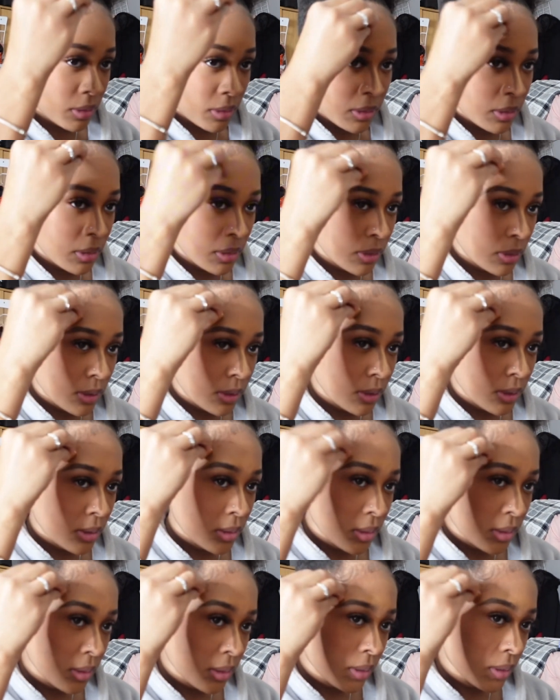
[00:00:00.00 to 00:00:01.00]

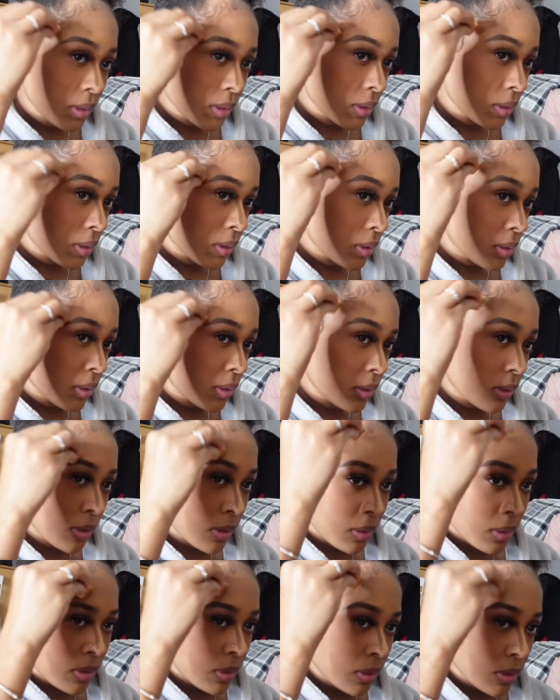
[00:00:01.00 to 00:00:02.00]

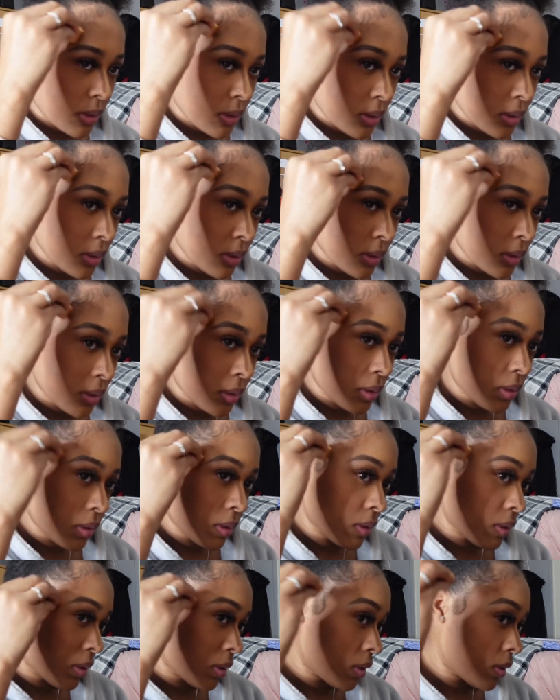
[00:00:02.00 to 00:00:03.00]

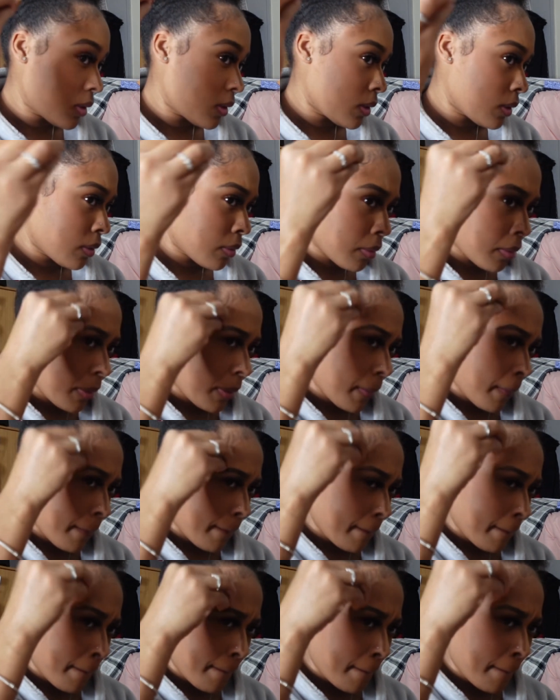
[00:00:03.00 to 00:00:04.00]

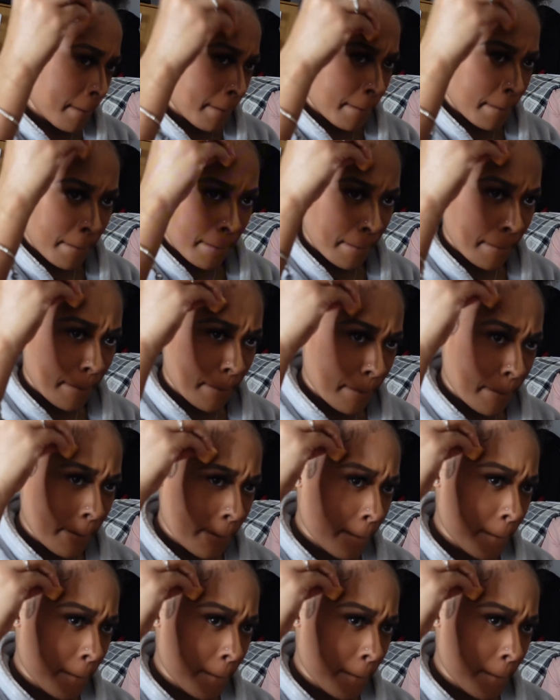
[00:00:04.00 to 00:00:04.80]
Nothing is said.